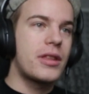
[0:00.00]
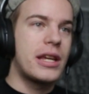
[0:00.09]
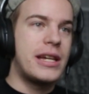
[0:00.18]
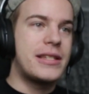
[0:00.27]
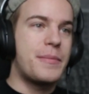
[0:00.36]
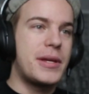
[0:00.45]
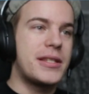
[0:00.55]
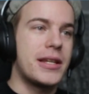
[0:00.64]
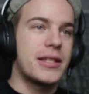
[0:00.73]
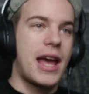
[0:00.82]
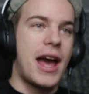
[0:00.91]
he's a
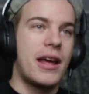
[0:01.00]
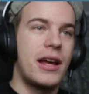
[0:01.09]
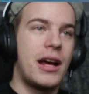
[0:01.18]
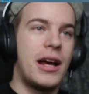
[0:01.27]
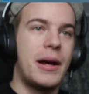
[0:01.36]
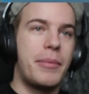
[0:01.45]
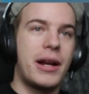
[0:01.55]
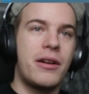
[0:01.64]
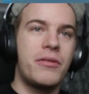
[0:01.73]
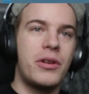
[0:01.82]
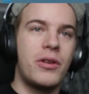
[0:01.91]
business cat. Uh, but I
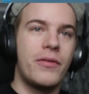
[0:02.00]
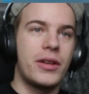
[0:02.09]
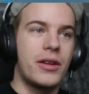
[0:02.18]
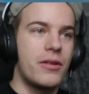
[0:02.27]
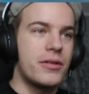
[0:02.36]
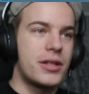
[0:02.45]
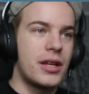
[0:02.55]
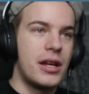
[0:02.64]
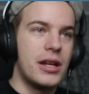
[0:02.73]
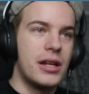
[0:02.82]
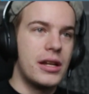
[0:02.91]
don't know if it goes
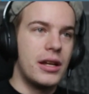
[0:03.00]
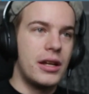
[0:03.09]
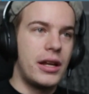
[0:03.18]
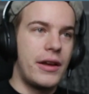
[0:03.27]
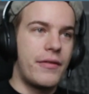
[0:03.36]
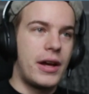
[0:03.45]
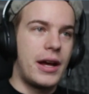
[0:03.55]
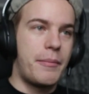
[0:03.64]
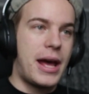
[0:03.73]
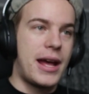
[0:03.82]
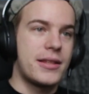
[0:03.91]
with uh,
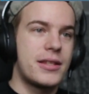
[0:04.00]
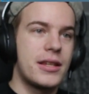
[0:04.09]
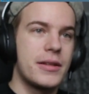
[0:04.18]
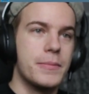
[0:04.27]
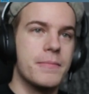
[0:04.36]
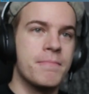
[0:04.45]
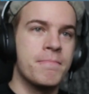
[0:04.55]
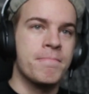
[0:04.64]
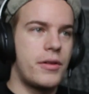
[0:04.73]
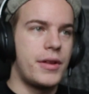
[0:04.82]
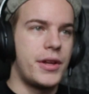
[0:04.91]
pets.
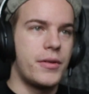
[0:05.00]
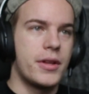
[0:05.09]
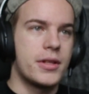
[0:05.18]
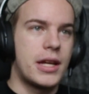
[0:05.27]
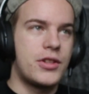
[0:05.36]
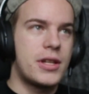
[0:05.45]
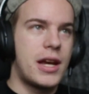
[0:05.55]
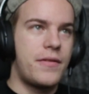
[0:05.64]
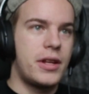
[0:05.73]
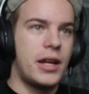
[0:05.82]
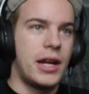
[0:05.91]
Mm. Really doing this. I just
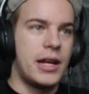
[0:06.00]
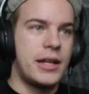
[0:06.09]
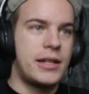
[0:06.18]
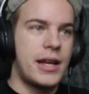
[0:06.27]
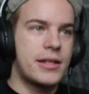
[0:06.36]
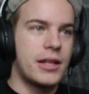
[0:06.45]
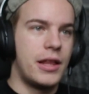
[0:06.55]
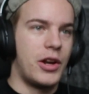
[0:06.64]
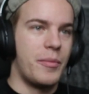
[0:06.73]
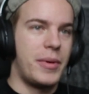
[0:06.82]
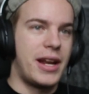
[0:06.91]
have to. It, takes a
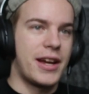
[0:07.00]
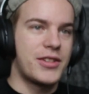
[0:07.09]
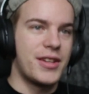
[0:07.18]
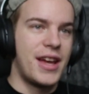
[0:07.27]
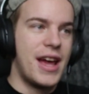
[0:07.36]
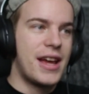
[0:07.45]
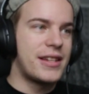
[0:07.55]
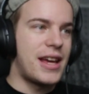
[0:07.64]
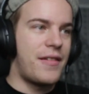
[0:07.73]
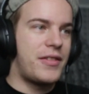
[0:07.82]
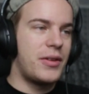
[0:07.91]
little bit actually. Cause
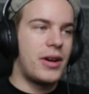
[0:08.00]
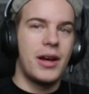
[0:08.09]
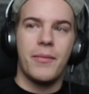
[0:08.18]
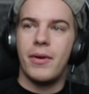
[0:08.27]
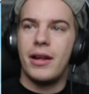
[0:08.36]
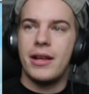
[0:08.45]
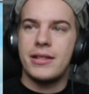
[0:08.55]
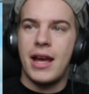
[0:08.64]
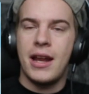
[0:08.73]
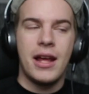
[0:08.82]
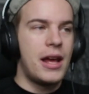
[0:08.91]
I have to. Um, is
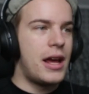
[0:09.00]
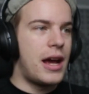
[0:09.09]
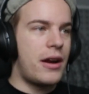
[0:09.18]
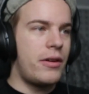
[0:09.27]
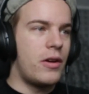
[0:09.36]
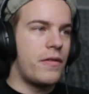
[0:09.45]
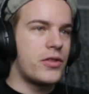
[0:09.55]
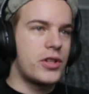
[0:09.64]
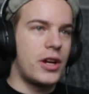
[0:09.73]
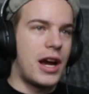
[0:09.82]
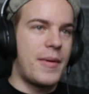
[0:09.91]
that? I don't know for
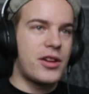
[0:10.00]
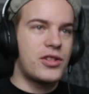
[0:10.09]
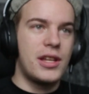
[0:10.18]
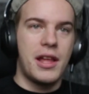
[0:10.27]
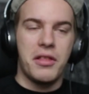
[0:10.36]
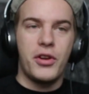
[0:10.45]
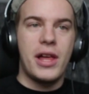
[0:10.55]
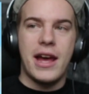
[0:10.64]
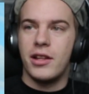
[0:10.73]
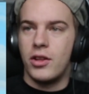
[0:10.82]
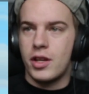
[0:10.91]
sure. I'm actually. I literally
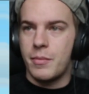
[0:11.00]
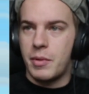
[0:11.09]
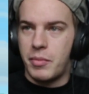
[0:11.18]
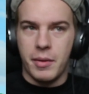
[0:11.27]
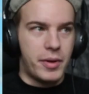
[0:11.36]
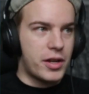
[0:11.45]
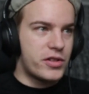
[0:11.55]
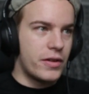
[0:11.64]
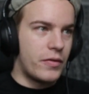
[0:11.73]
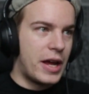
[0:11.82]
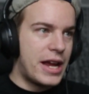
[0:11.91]
had to look up a, a
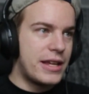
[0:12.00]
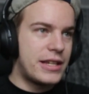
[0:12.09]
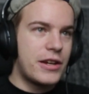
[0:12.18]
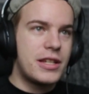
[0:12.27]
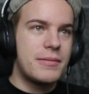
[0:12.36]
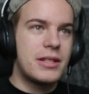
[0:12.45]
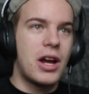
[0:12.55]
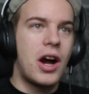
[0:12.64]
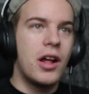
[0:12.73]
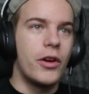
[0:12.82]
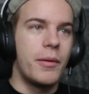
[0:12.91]
picture of him. His hair seems
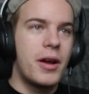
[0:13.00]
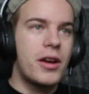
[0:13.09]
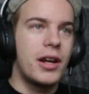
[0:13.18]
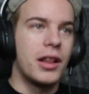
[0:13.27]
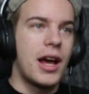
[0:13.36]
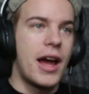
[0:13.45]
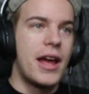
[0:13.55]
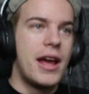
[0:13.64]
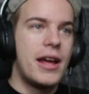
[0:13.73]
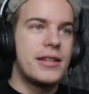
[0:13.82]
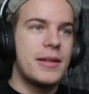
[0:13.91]
taller. I'm not gonna lie.
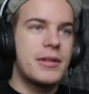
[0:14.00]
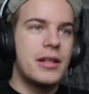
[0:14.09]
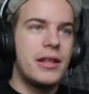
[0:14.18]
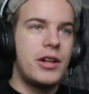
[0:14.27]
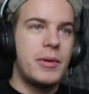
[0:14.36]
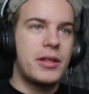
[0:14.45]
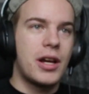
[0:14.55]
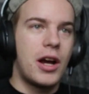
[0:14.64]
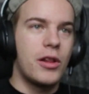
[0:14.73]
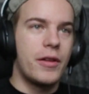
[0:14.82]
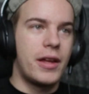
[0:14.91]
seems a little bit
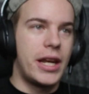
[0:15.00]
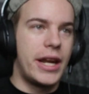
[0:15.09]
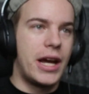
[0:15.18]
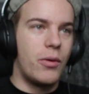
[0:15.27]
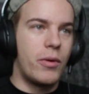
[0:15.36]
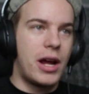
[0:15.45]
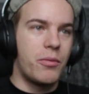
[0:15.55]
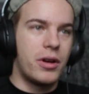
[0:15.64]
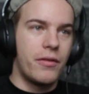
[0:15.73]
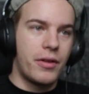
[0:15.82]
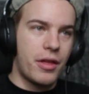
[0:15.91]
taller than uh, what I
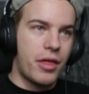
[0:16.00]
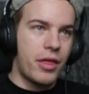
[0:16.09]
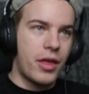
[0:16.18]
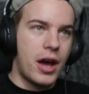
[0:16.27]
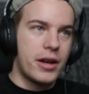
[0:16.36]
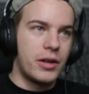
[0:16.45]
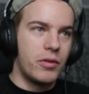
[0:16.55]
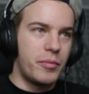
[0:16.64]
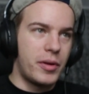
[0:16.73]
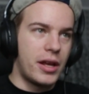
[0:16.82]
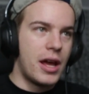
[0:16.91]
would have thought it
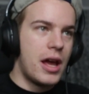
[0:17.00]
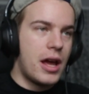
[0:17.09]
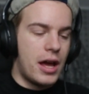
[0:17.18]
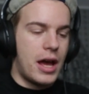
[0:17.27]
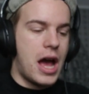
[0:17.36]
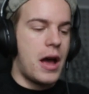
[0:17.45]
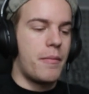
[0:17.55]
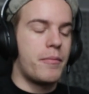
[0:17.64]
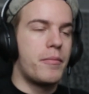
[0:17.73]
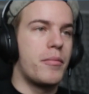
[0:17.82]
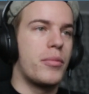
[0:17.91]
would be. Um,
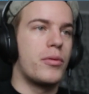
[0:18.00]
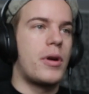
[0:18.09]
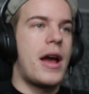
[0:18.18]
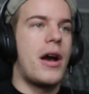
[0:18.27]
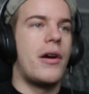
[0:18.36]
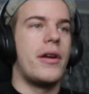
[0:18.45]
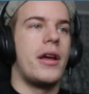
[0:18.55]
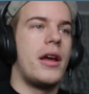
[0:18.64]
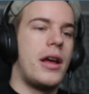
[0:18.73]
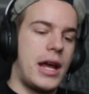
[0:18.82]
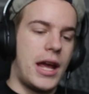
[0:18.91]
brown.
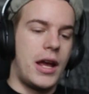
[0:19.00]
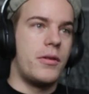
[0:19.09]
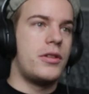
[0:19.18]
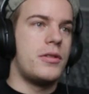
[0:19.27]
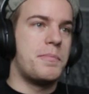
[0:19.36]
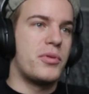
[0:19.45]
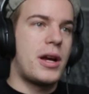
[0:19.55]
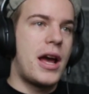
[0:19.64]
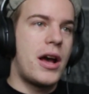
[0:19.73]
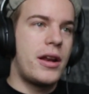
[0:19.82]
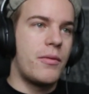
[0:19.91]
Yeah, we'll do
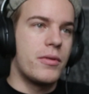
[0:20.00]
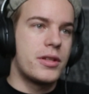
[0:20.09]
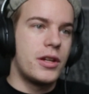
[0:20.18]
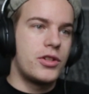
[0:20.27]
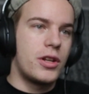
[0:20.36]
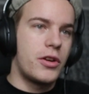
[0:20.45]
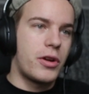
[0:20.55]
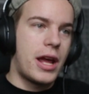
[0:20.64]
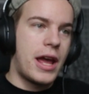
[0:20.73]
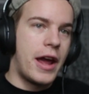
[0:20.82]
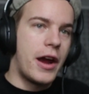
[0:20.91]
brown, and we'll search it under
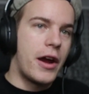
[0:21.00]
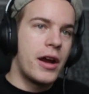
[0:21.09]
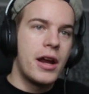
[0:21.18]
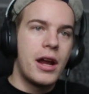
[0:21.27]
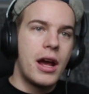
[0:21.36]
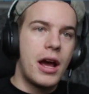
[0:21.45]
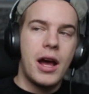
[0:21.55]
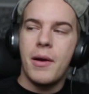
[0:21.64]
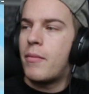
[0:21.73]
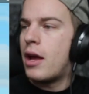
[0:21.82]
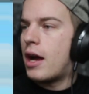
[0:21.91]
hair.
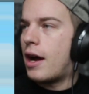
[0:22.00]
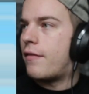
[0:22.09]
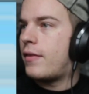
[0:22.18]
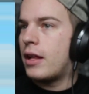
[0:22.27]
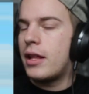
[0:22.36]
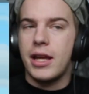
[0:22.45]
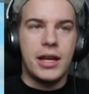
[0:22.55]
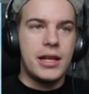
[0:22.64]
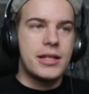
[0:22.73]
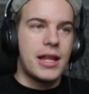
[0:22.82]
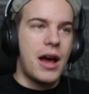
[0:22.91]
Um, I feel like it
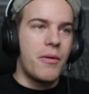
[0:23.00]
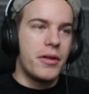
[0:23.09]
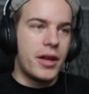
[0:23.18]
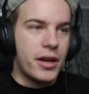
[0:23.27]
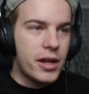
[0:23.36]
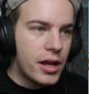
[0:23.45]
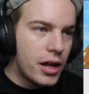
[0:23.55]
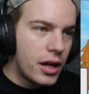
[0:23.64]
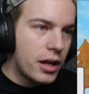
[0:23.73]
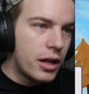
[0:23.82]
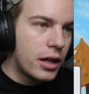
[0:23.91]
is that one then.
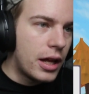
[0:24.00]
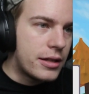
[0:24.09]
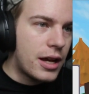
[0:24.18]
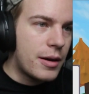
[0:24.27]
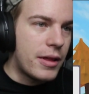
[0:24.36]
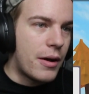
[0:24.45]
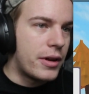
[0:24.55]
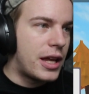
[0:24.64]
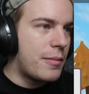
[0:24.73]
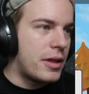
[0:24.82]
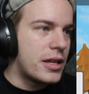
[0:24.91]
It's gotta be that one. It
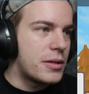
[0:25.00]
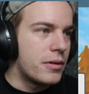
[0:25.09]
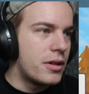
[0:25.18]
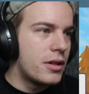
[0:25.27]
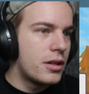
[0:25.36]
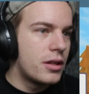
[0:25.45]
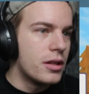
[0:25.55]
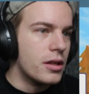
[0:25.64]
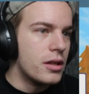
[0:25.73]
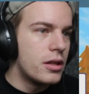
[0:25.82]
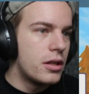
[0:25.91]
can't be this one.
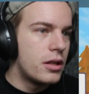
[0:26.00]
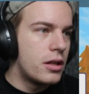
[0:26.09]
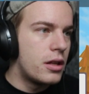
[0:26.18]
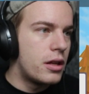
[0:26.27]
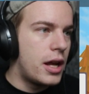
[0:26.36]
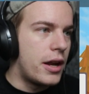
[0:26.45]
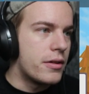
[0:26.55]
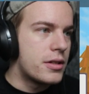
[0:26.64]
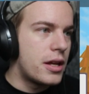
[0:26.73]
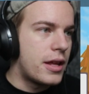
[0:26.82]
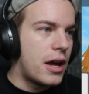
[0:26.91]
Yeah, no,
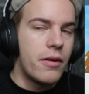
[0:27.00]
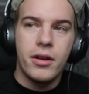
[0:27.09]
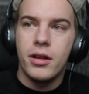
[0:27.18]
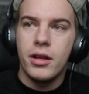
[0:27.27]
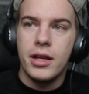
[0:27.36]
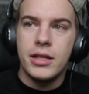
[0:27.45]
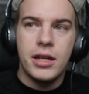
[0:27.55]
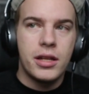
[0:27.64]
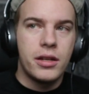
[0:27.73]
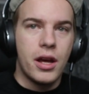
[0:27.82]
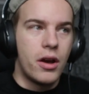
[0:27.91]
it's not that one. Is it?
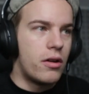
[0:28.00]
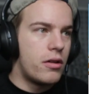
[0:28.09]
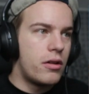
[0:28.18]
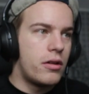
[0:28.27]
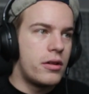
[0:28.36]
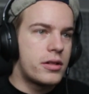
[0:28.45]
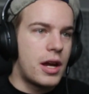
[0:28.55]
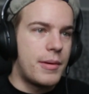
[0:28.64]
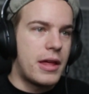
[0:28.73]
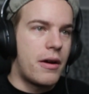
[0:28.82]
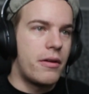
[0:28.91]
No, it's
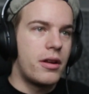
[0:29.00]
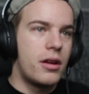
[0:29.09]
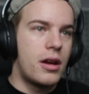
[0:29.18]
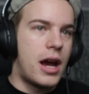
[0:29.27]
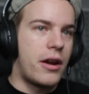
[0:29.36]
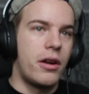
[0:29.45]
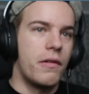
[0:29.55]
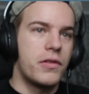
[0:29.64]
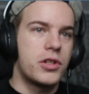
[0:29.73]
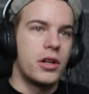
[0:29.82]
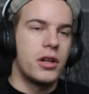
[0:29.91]
gotta be that one. I don't know
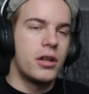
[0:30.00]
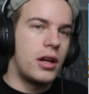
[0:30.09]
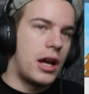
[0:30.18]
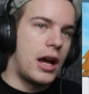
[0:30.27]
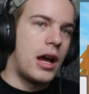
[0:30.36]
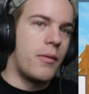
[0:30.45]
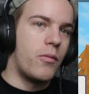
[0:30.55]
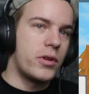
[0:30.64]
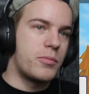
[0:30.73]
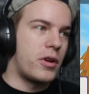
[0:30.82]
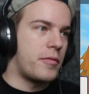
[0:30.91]
for sure. Um,
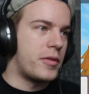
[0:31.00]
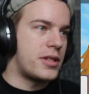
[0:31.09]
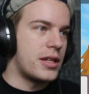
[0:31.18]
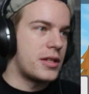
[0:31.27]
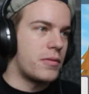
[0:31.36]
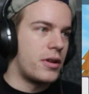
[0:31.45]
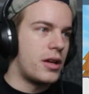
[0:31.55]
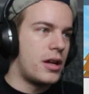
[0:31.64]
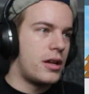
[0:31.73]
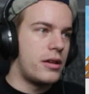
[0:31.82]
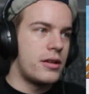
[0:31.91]
what's what? What's this one?
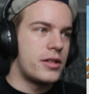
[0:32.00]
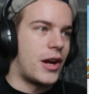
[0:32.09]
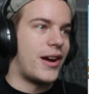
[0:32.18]
Sorry,